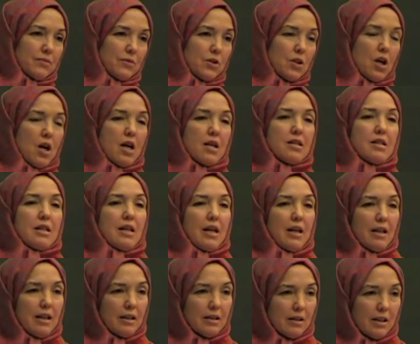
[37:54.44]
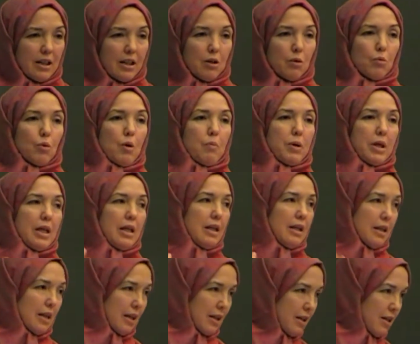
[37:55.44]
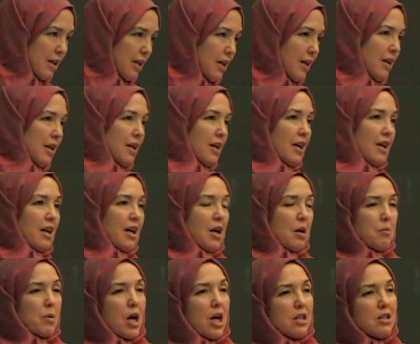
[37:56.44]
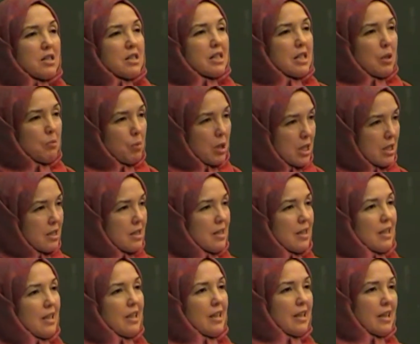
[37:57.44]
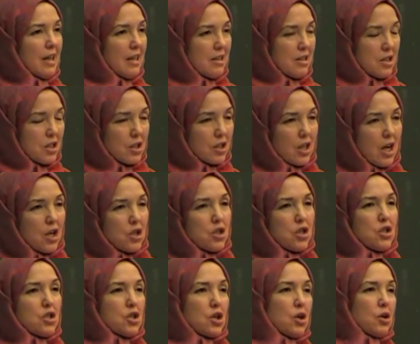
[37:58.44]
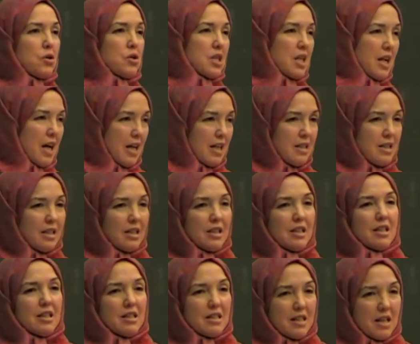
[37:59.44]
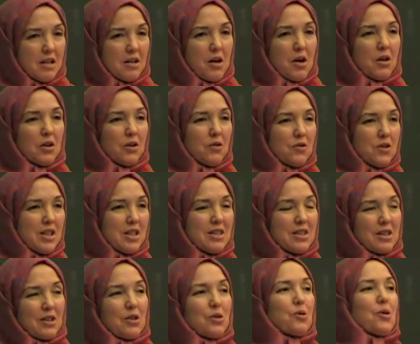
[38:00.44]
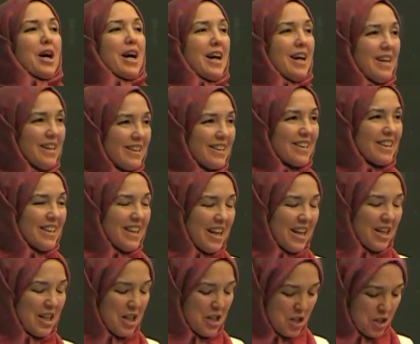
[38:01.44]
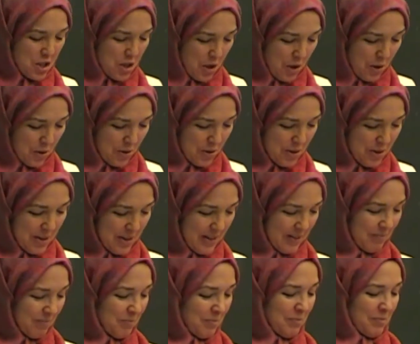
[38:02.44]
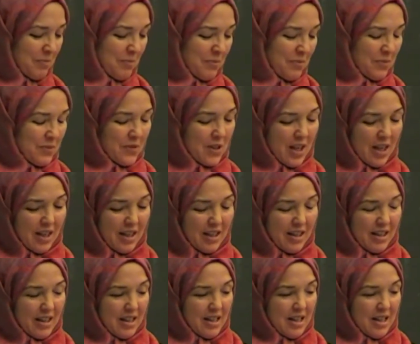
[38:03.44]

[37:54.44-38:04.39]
nauseatingly repeated on CBC and discussion shows and ideas and all of these great Canadian shows, right?